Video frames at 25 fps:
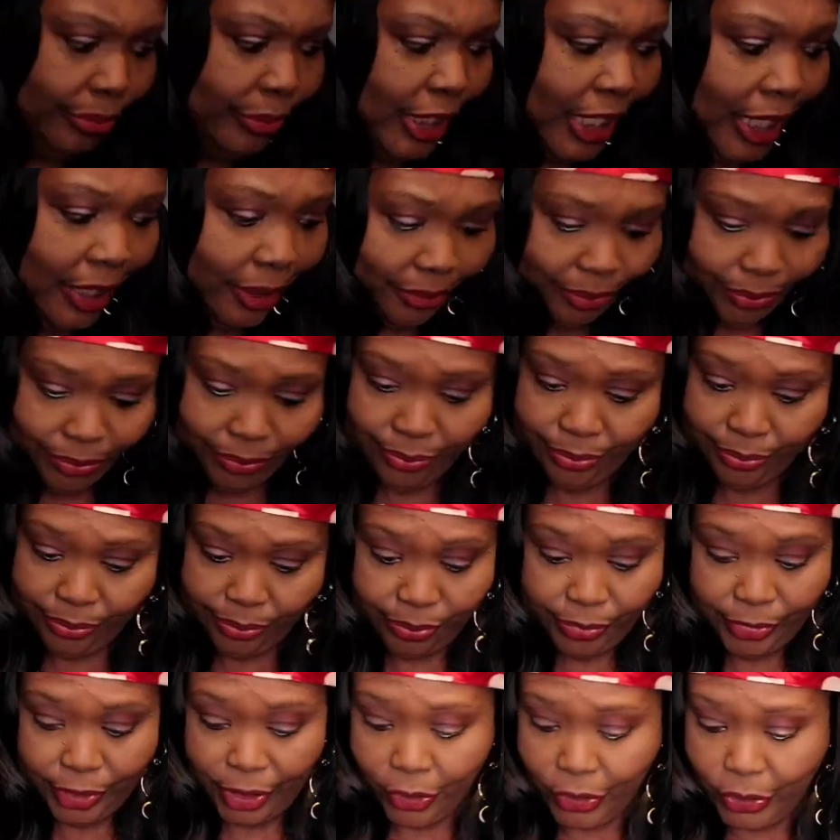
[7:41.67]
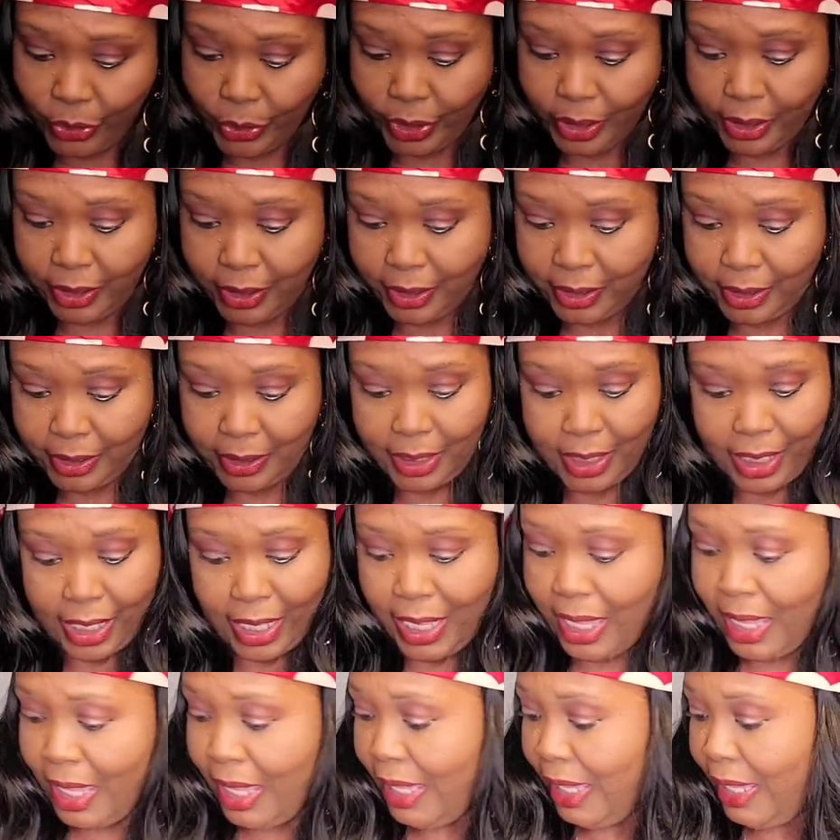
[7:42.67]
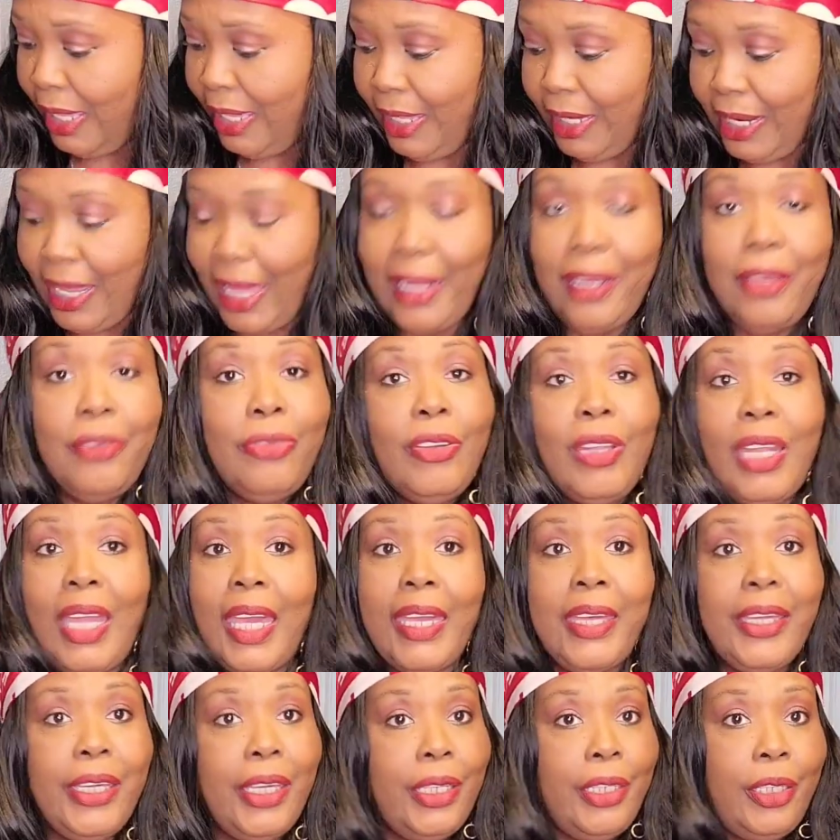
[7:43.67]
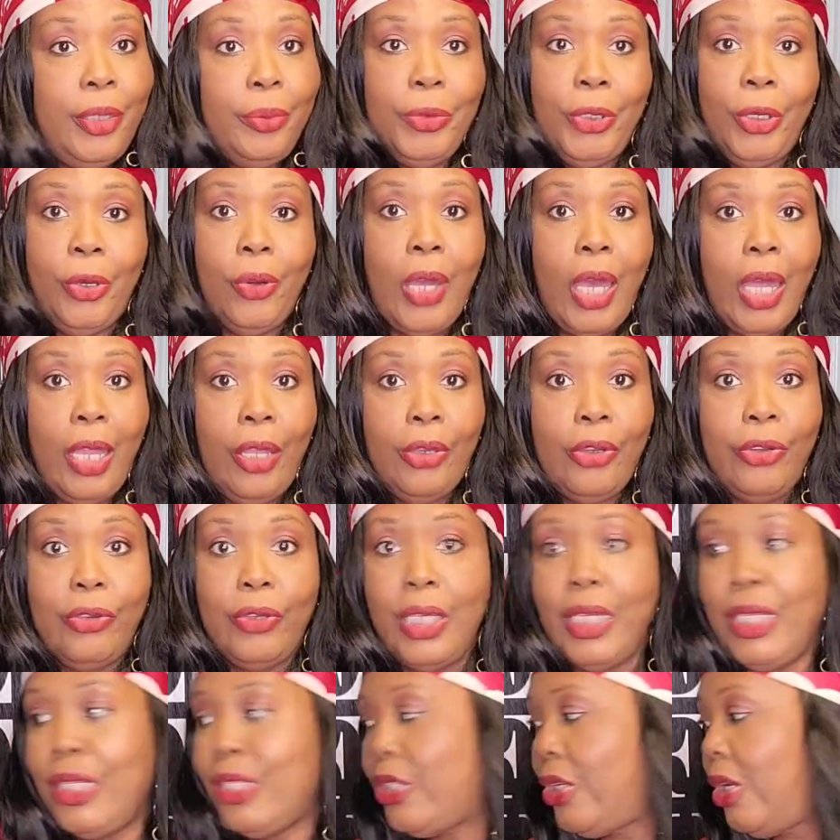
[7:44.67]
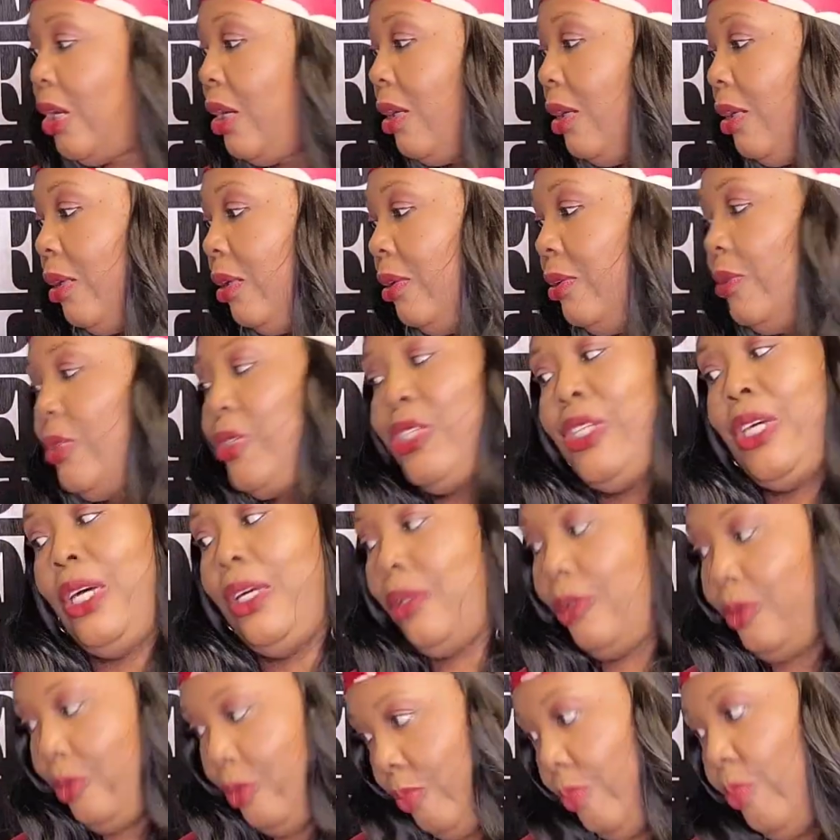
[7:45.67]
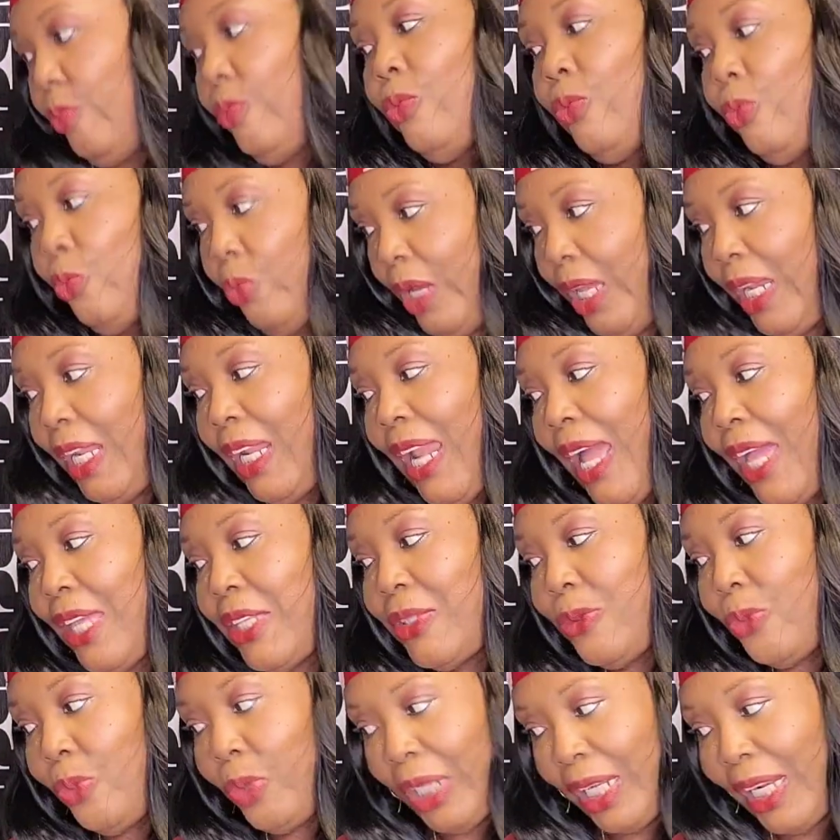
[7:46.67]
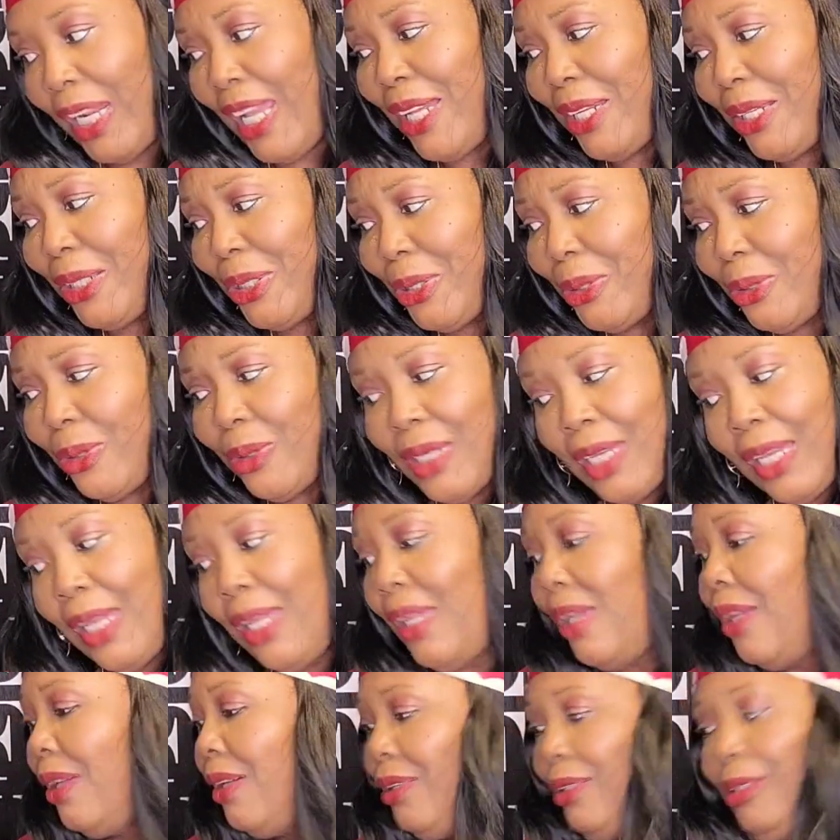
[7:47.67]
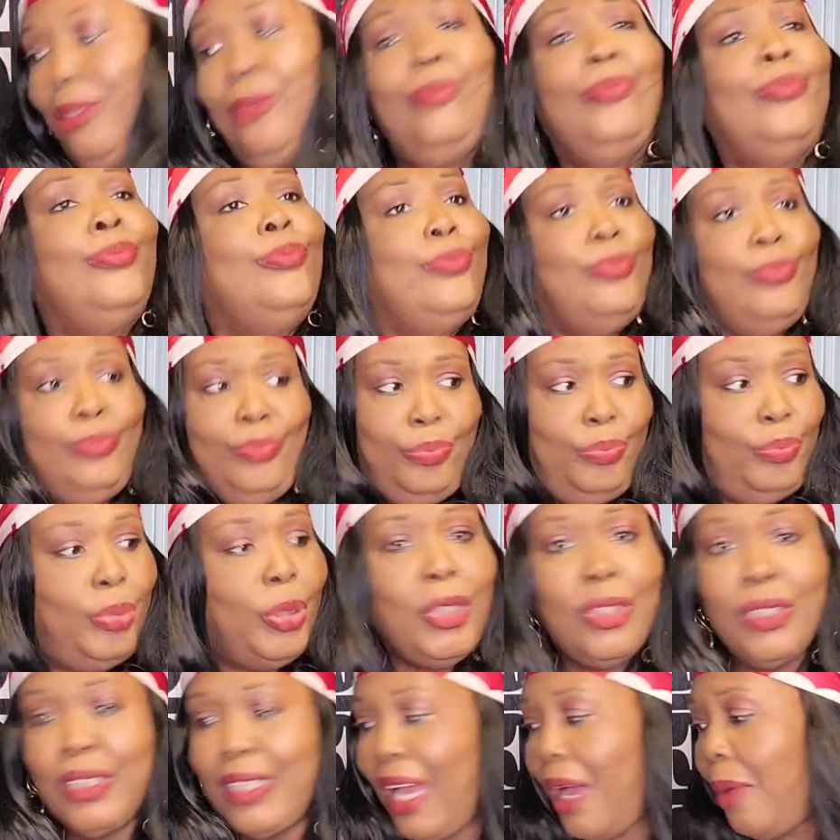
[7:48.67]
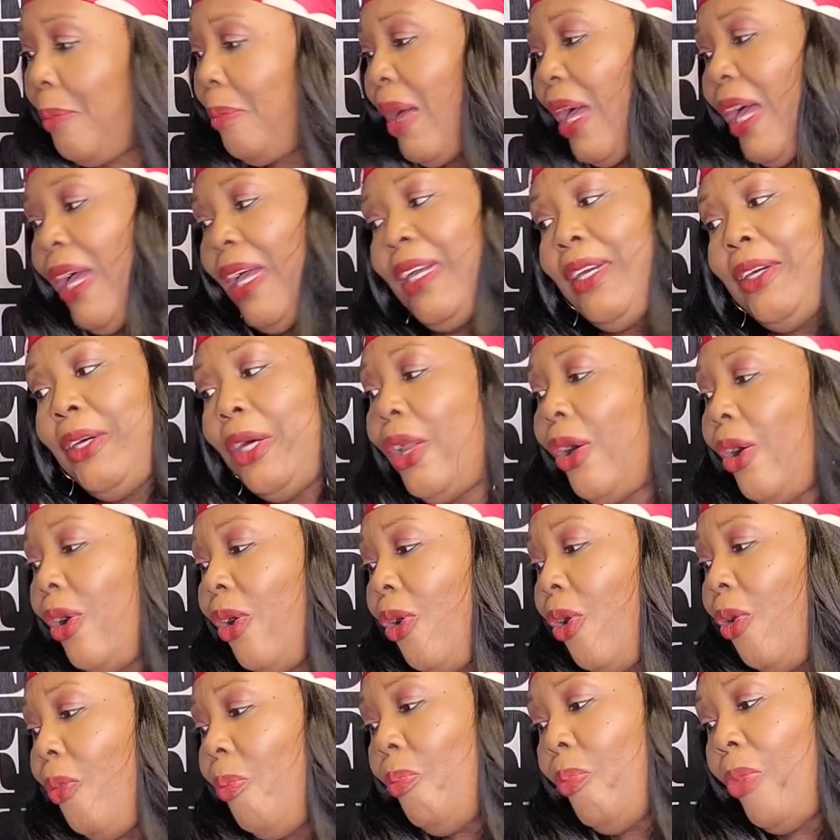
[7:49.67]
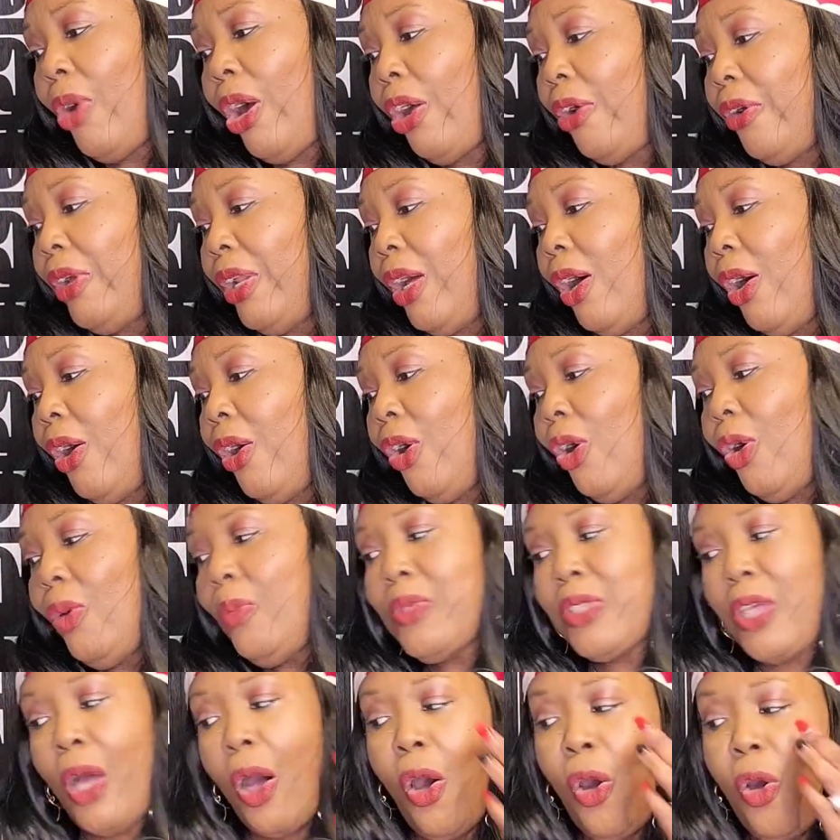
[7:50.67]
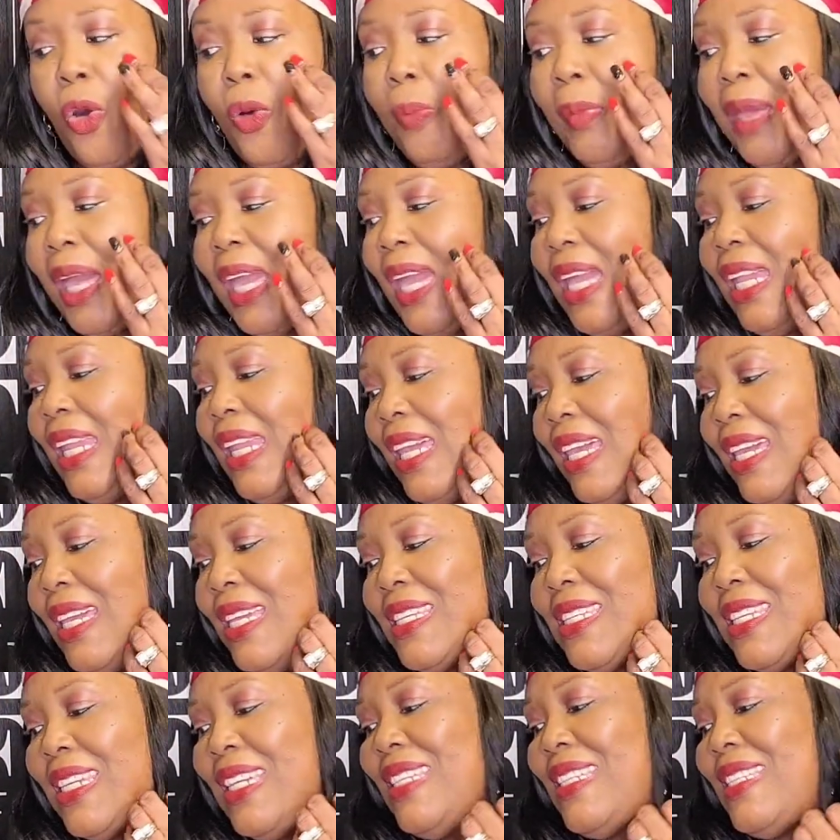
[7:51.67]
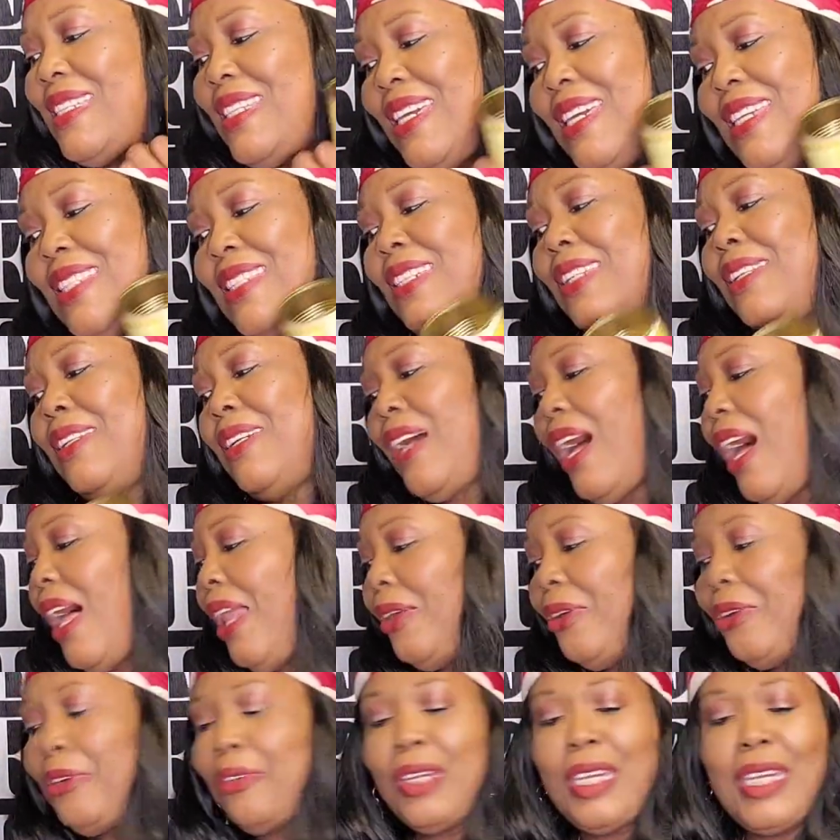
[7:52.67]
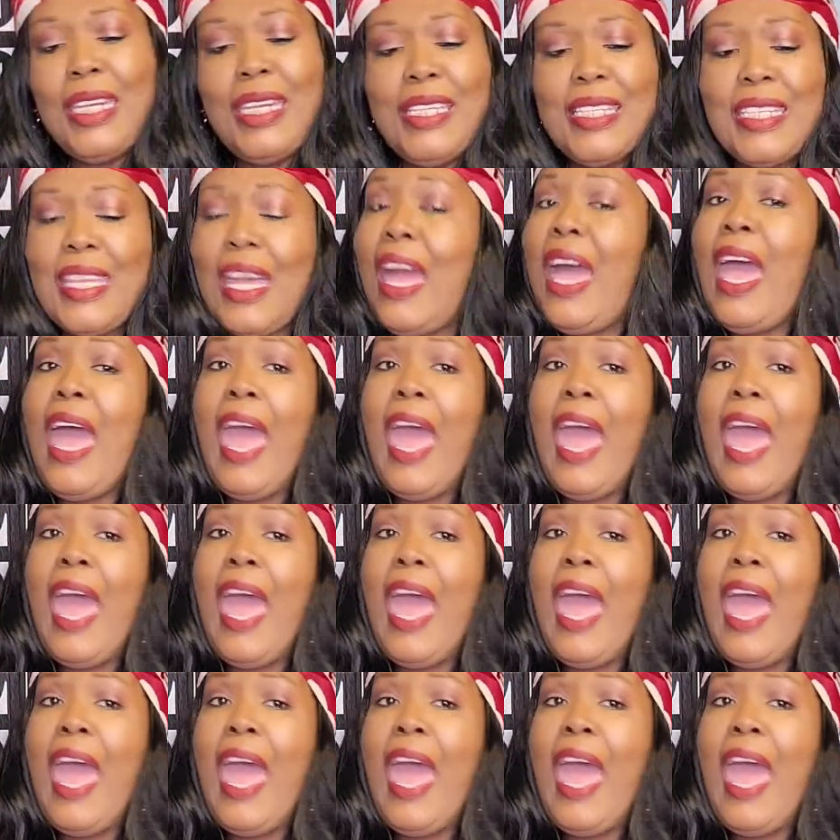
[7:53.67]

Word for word: Yeah, those were good. And I didn't feel like cutting up no collard greens, y'all. So where did I, what did I do? Pulled out my good old Margaret Holmes homemade easy seasoned collard greens.